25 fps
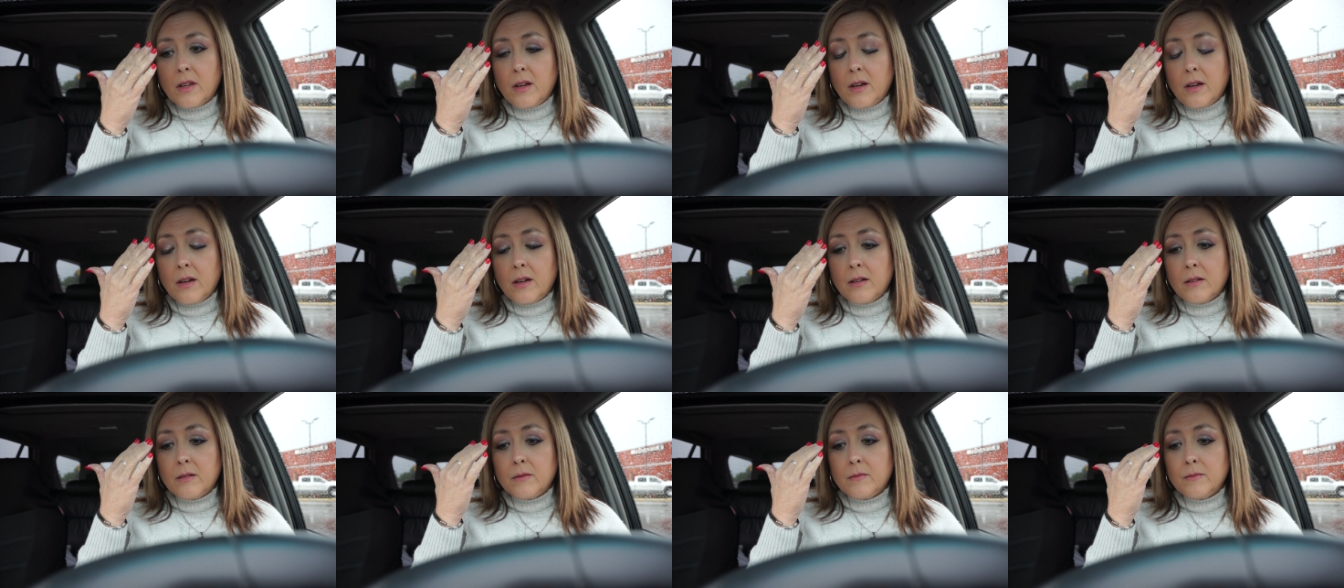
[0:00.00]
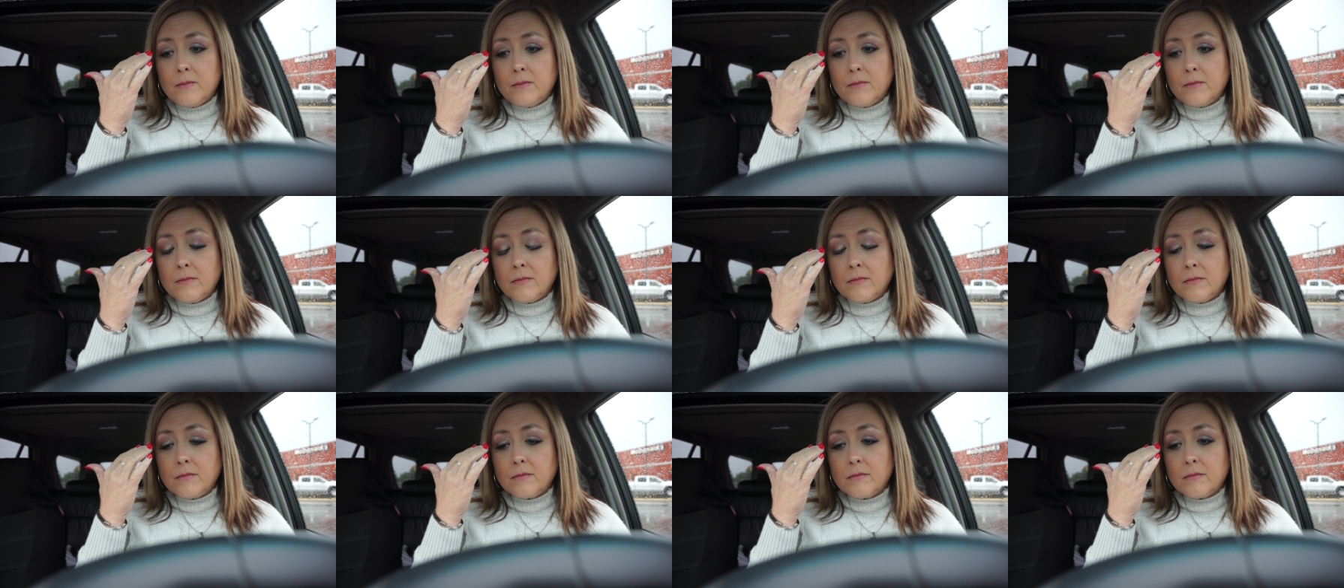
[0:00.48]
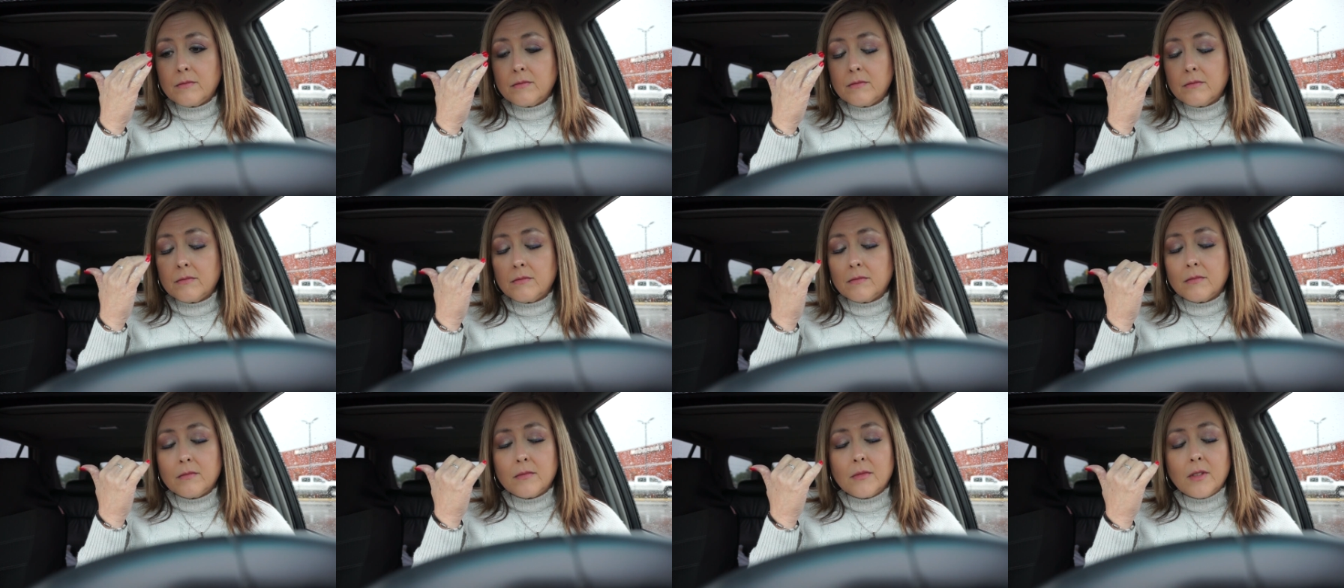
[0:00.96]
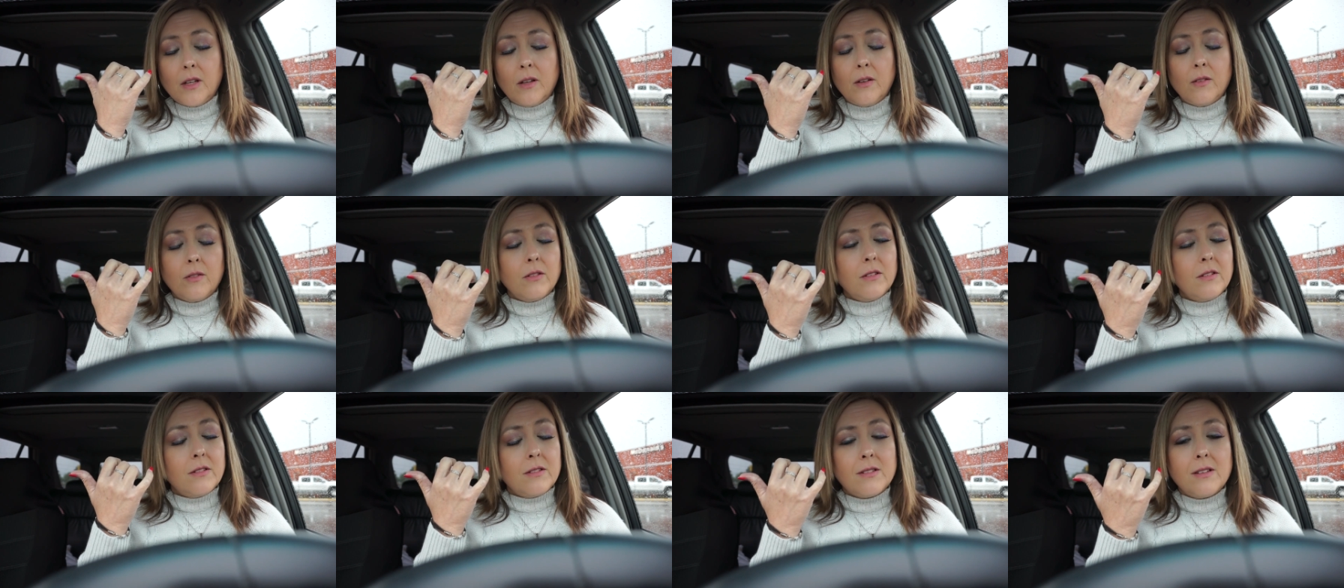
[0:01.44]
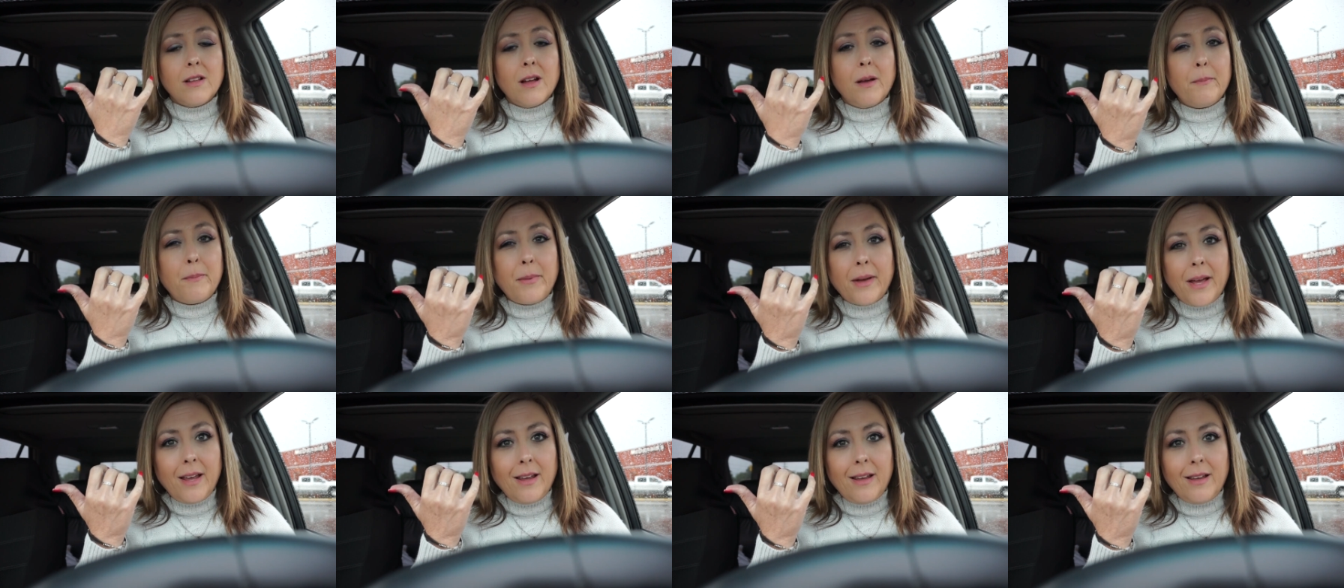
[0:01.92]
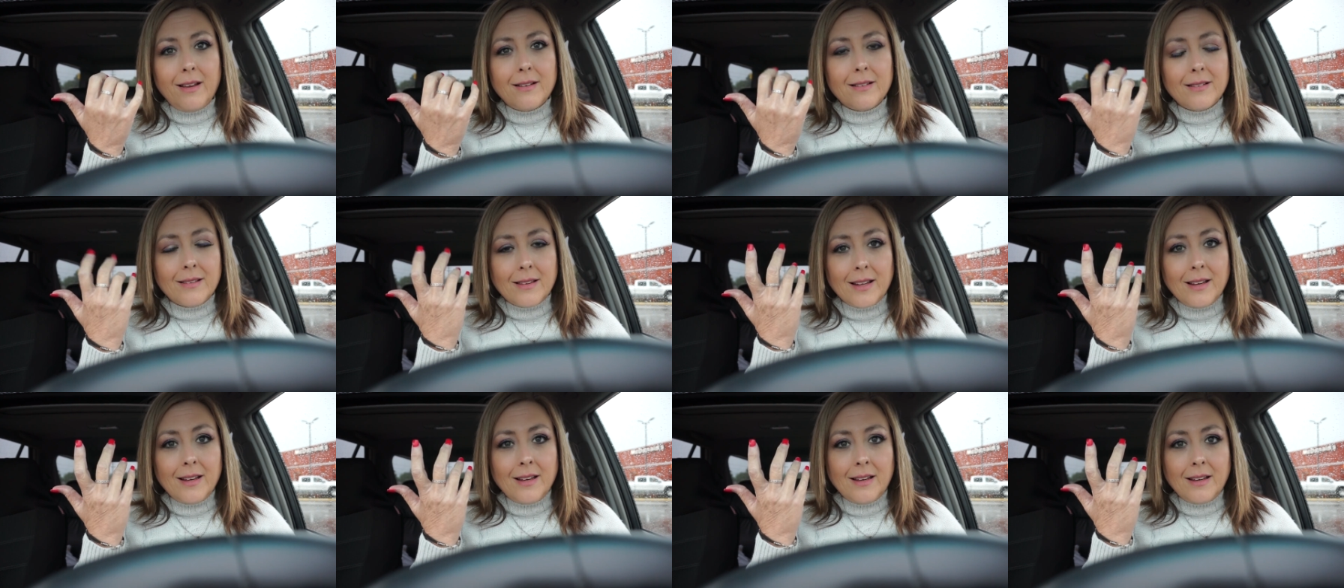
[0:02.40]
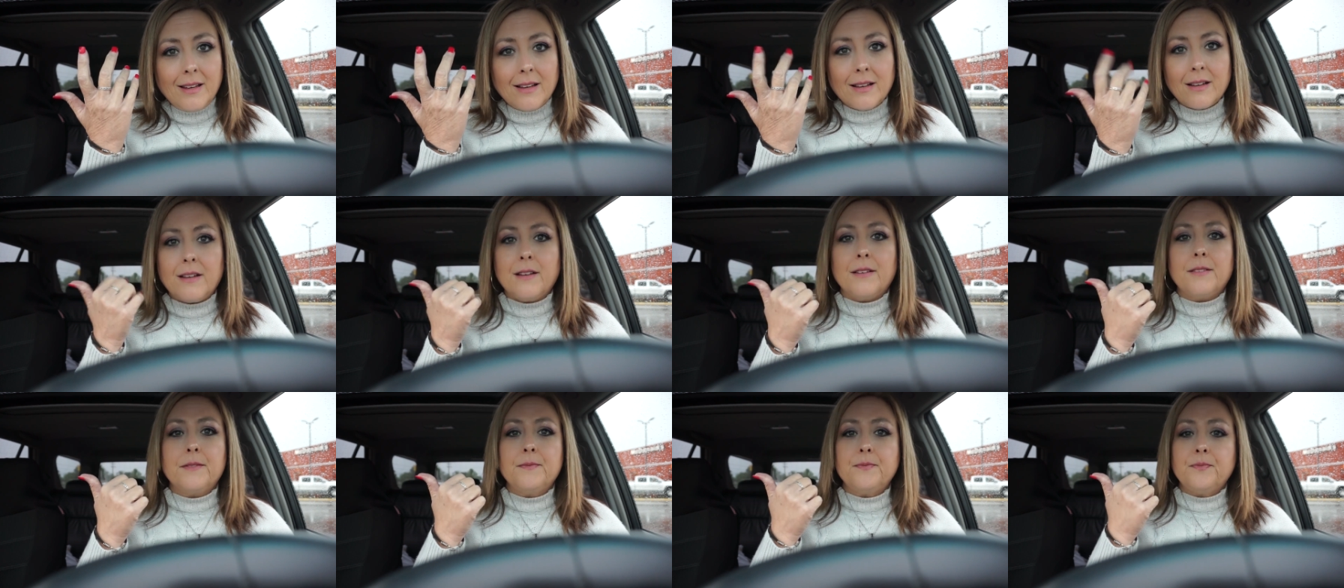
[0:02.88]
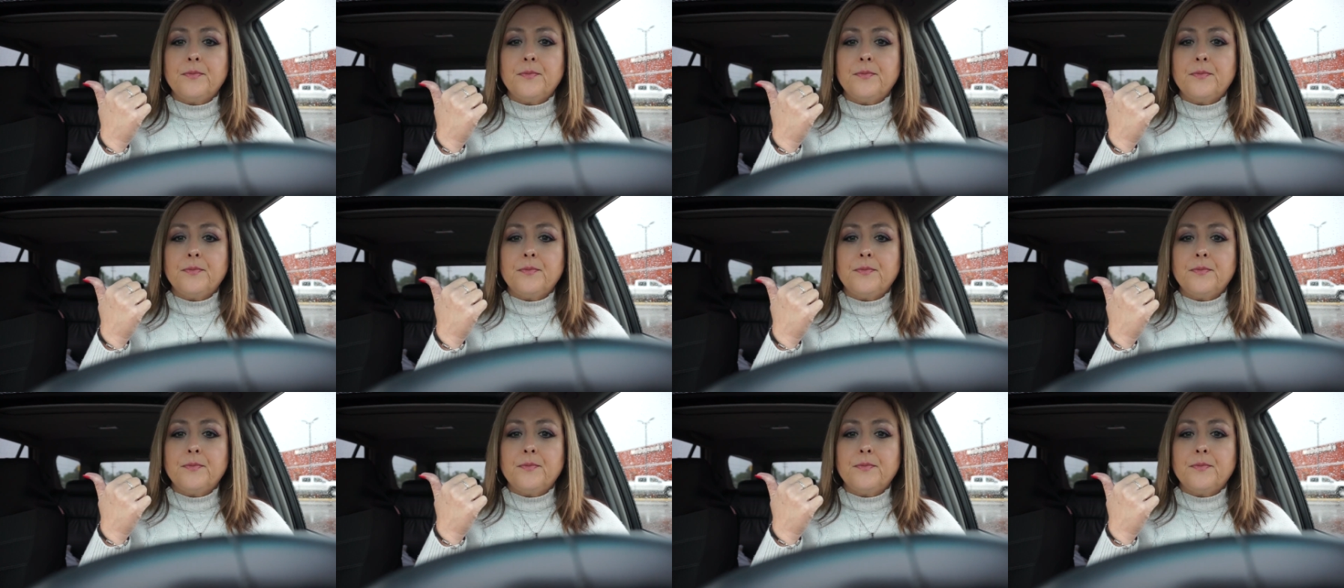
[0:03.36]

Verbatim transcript: um, it's not paint, the ink.